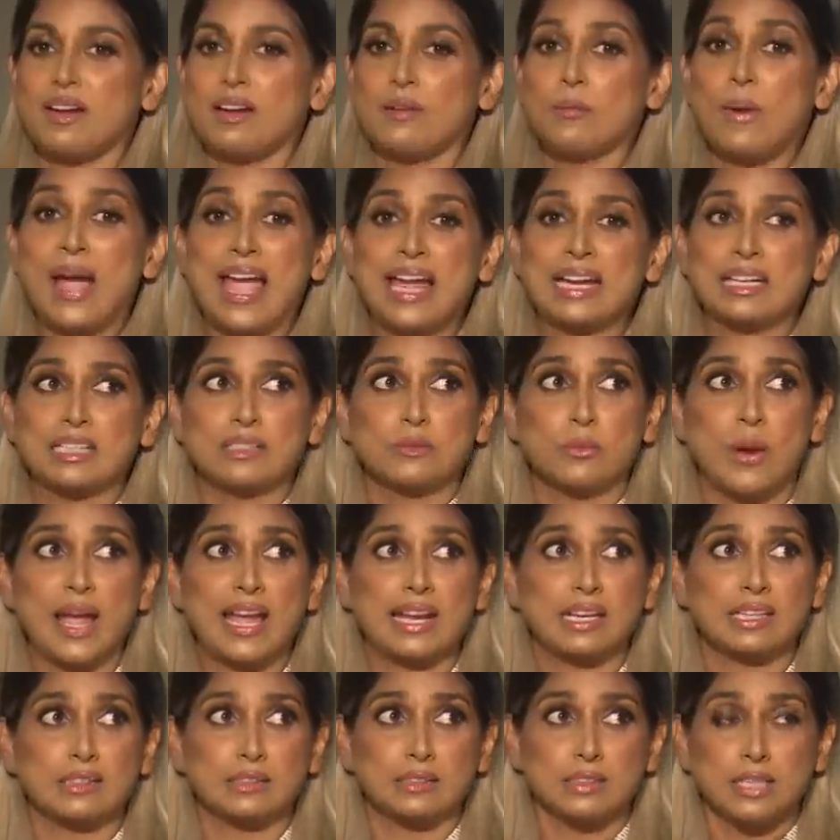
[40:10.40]
believe wait, in something?
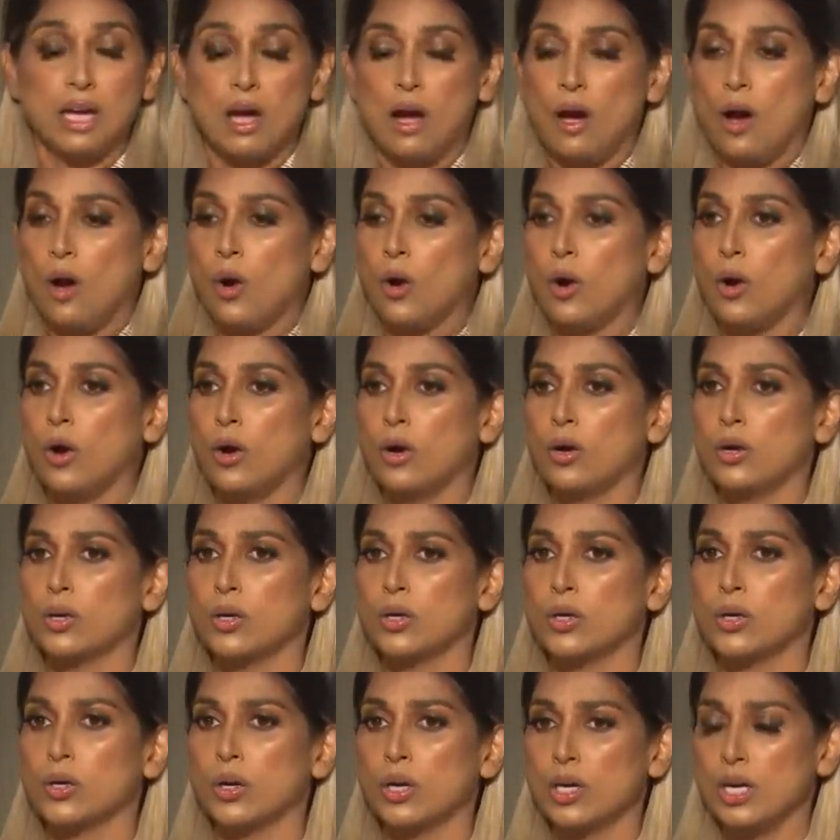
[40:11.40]
Wait, wait.
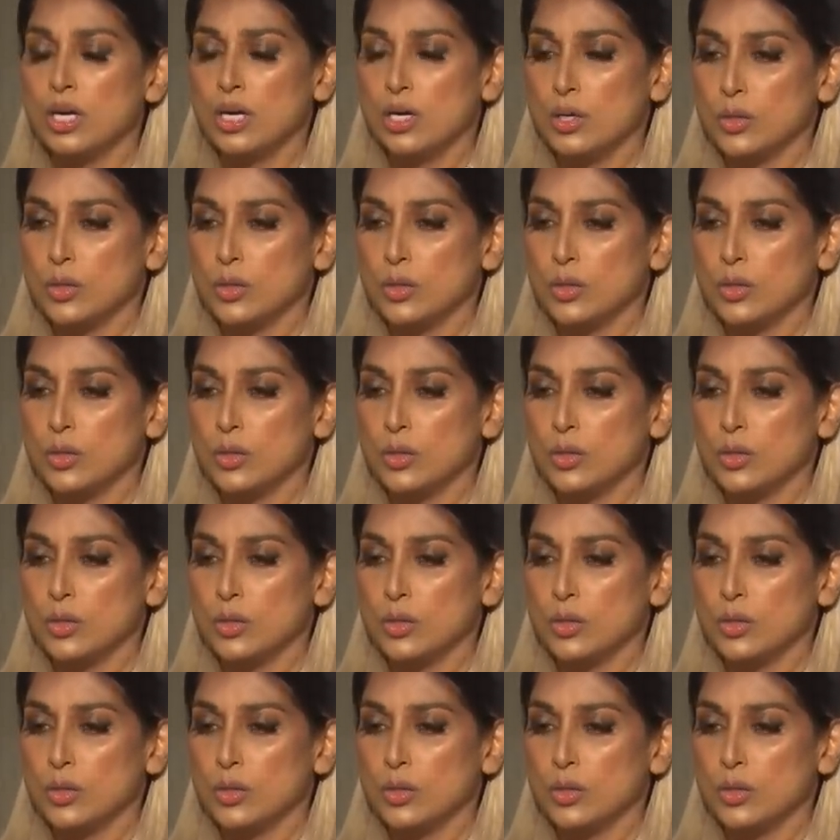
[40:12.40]
Oh